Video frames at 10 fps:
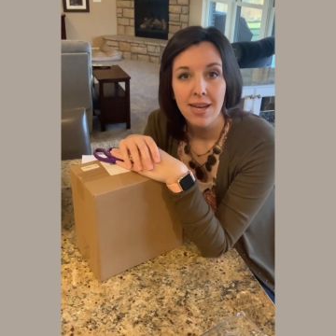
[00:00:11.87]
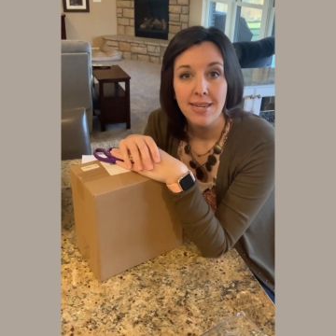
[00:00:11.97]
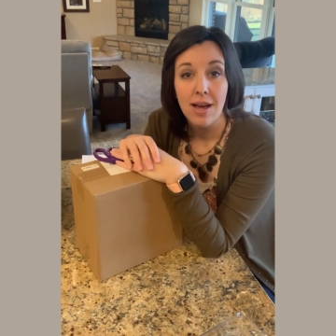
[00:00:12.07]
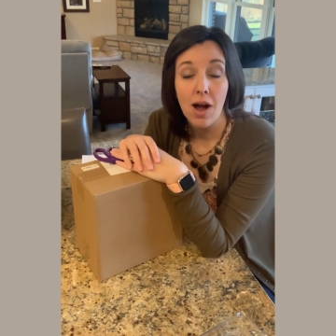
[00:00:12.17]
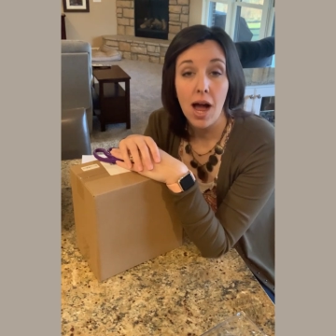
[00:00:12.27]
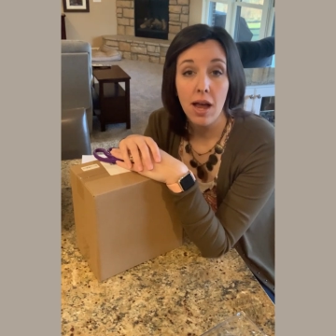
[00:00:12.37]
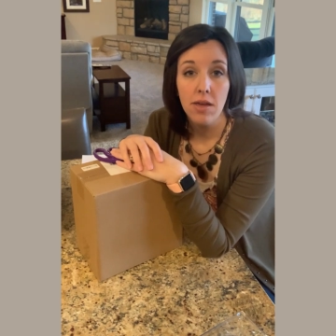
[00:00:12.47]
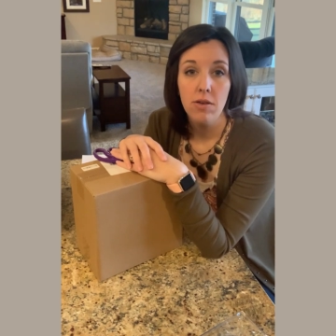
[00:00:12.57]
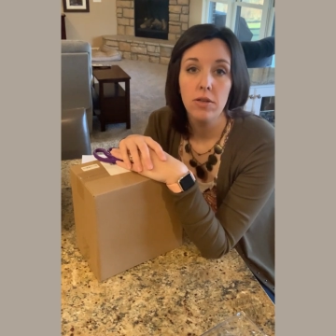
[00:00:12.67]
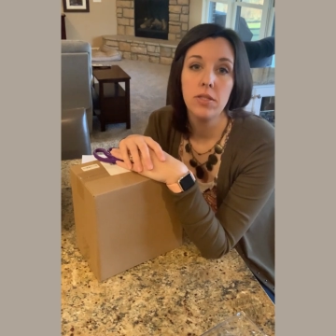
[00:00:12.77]
Now I
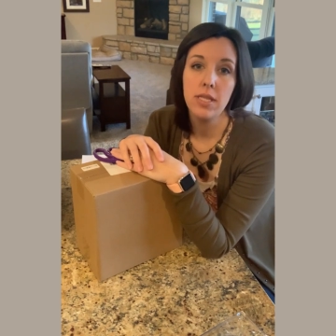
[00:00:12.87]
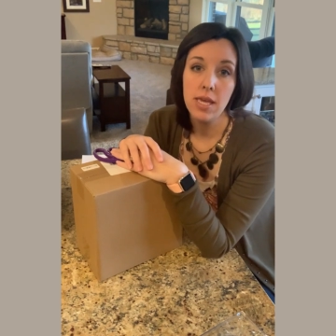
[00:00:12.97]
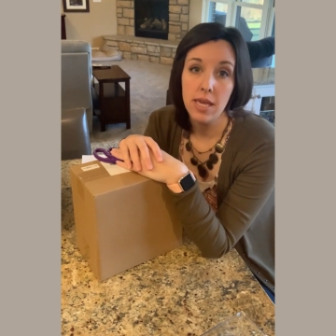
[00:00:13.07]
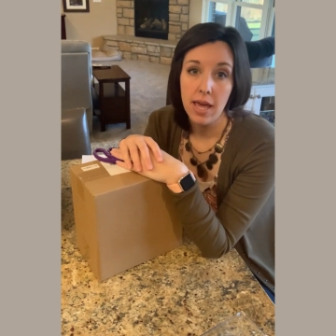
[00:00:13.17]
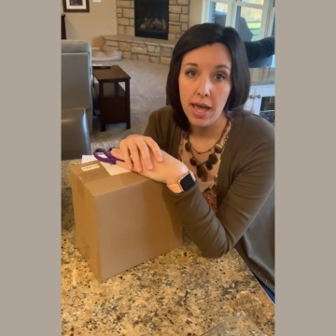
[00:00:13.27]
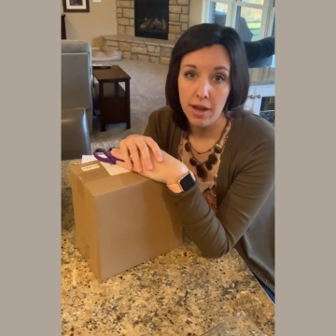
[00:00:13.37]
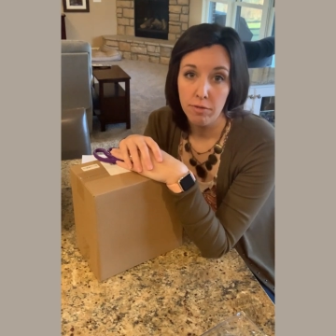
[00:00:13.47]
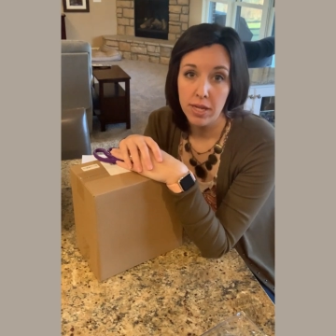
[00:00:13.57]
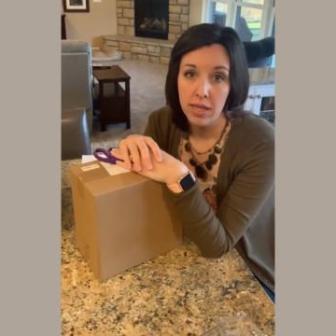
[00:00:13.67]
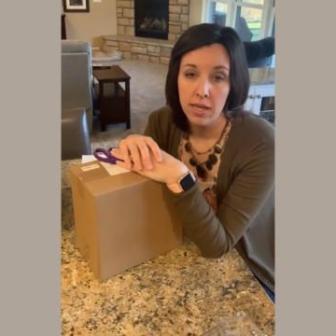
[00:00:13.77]
use the
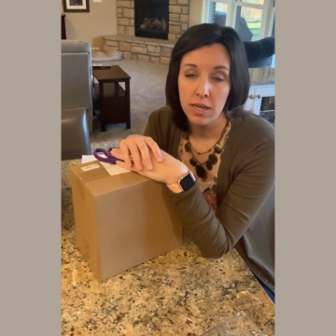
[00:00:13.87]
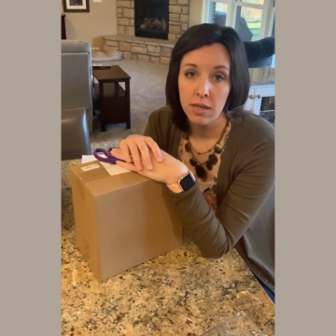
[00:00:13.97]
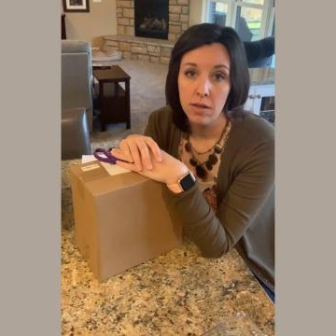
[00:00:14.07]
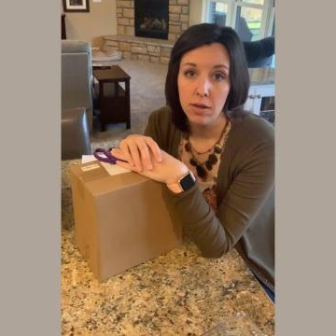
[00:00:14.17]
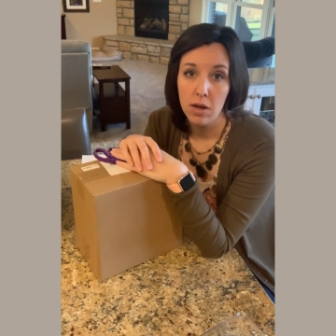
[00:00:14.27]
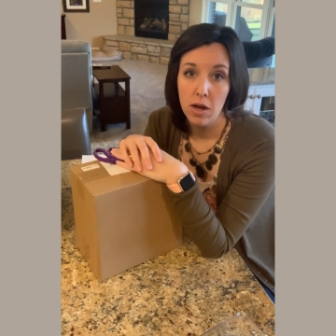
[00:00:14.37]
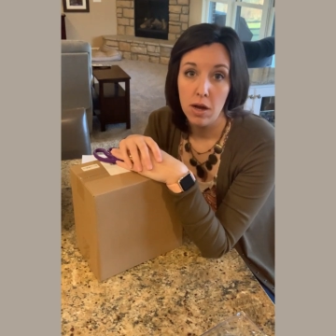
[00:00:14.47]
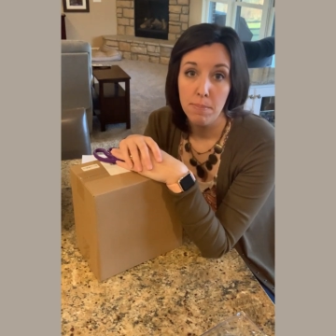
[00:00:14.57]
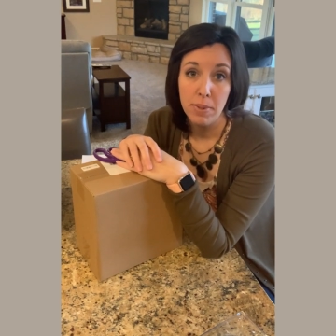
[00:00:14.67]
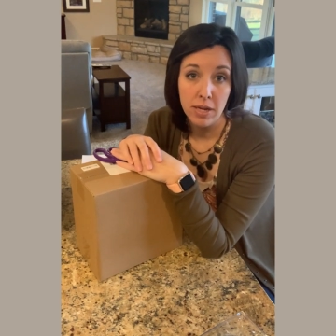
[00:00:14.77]
everything
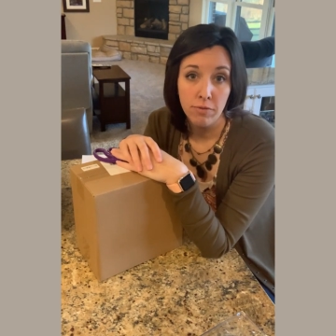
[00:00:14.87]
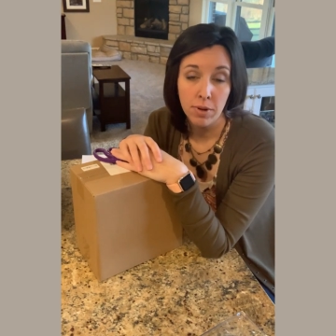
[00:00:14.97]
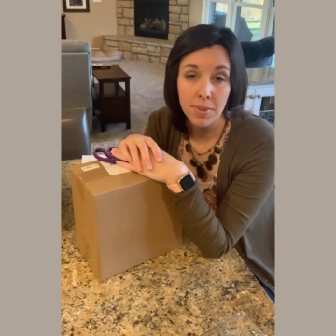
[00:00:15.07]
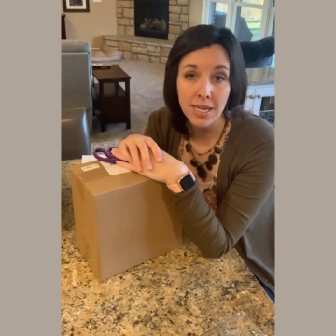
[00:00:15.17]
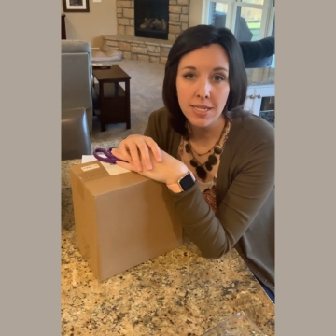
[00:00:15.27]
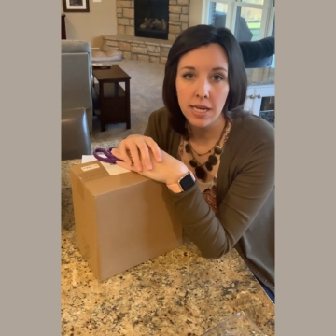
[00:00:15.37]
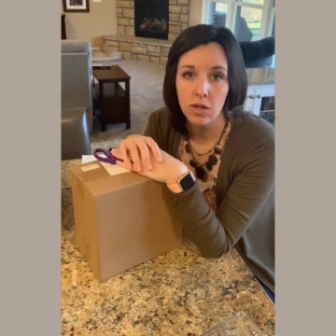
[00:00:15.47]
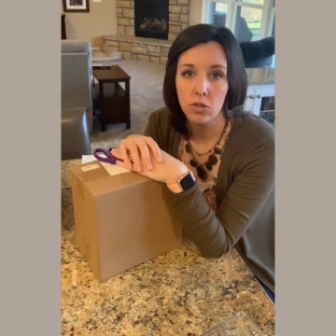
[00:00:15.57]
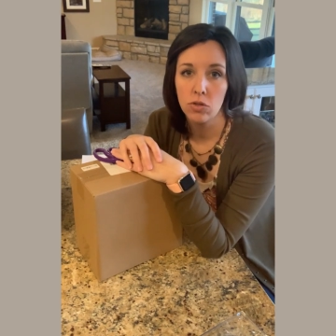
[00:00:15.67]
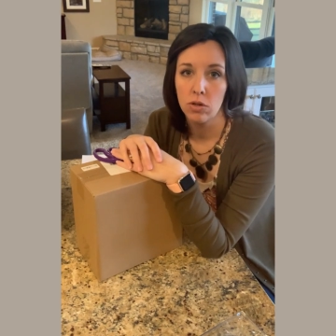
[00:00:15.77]
bin from the
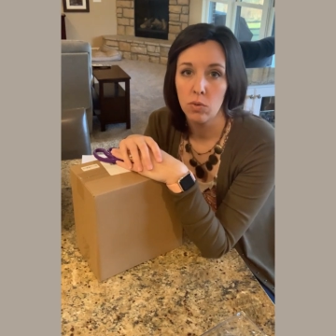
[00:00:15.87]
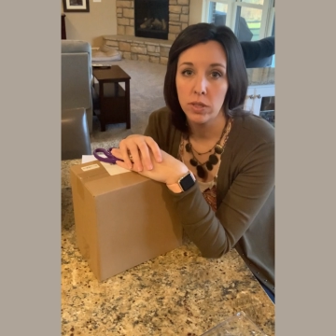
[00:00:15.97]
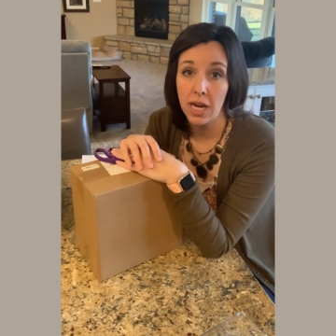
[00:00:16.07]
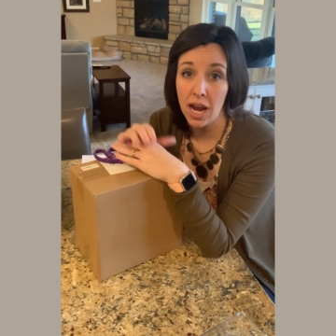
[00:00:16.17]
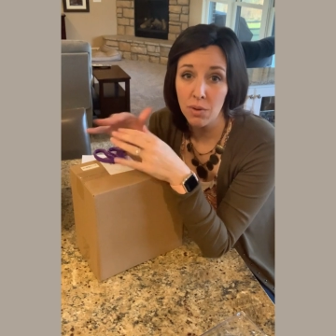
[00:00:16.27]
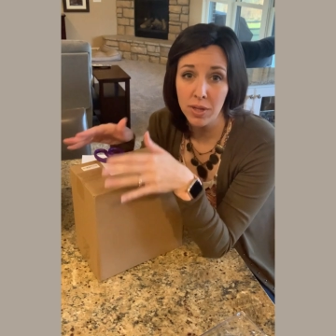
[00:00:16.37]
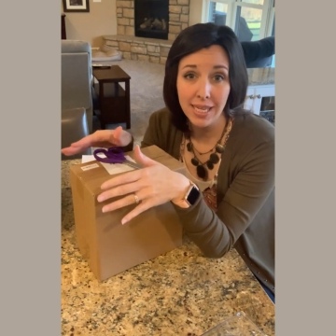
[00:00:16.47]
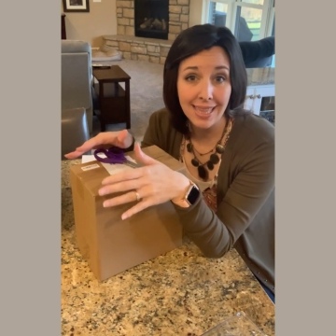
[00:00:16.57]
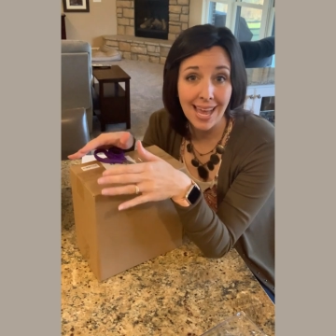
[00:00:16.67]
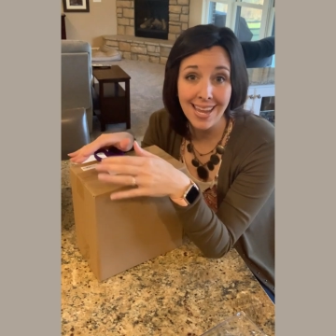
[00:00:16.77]
Container Store, which I really
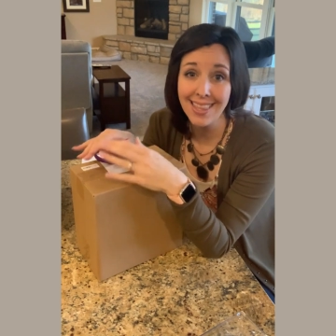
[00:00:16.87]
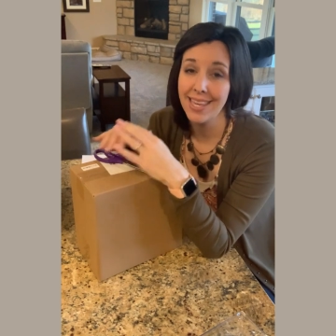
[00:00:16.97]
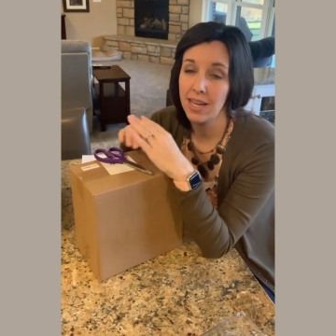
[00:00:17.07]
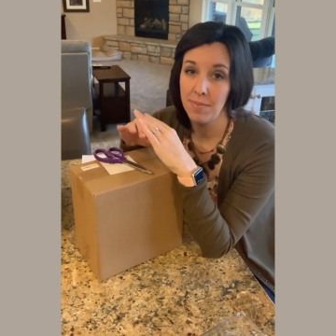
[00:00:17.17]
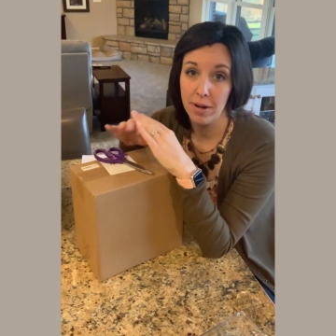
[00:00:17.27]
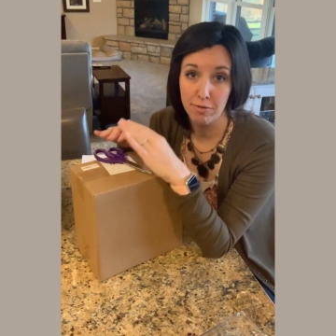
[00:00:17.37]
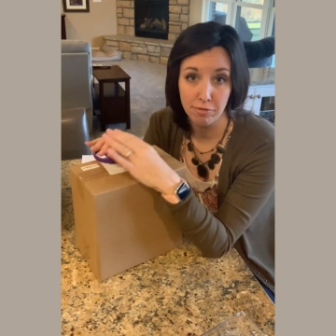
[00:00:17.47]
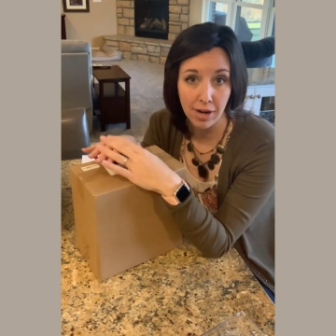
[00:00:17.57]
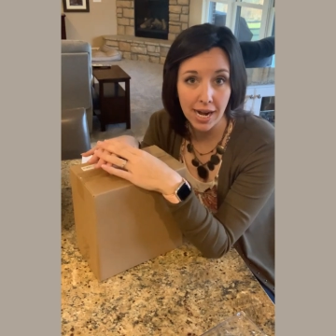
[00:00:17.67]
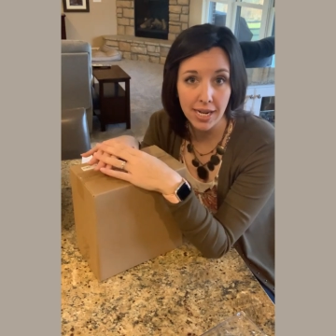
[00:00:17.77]
like. They come in a
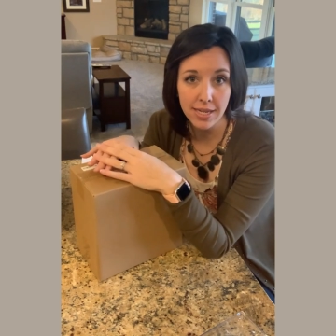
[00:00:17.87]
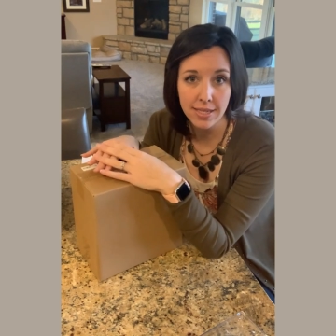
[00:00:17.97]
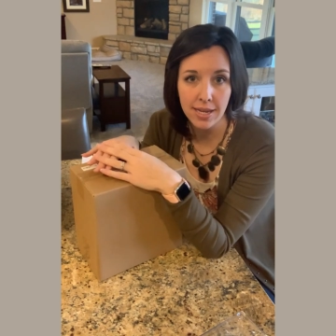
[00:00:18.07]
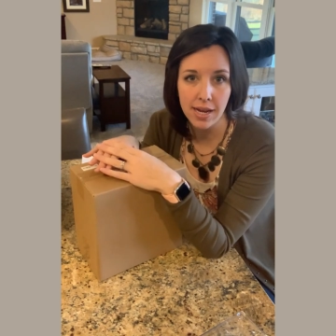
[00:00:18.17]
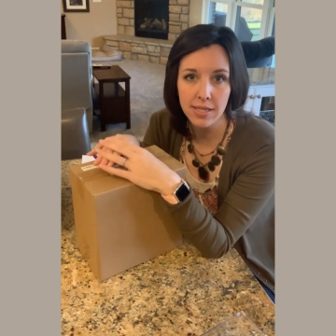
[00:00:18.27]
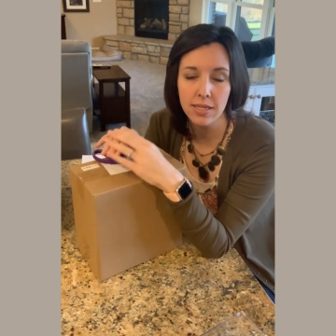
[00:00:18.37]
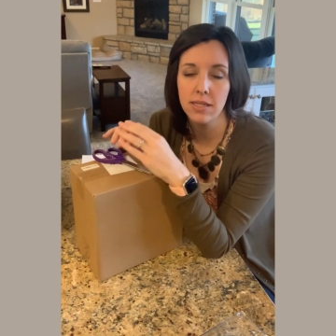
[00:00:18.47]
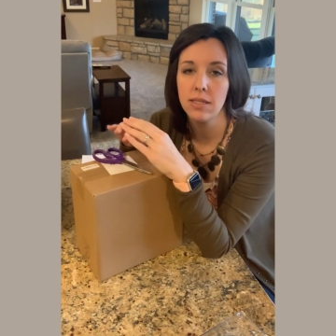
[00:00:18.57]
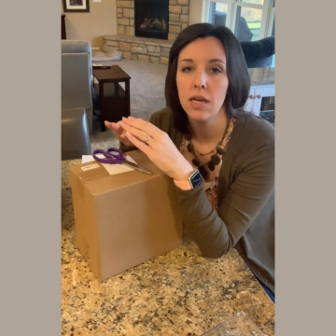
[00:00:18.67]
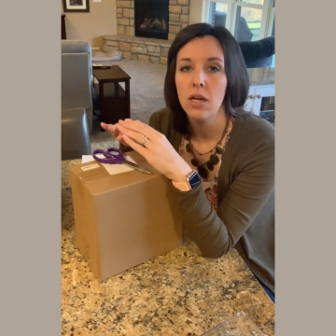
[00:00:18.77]
variety of
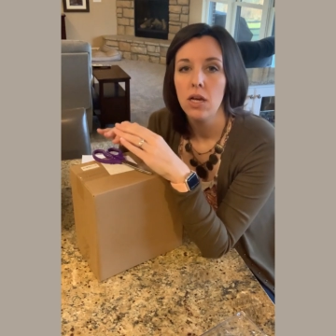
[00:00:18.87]
sizes.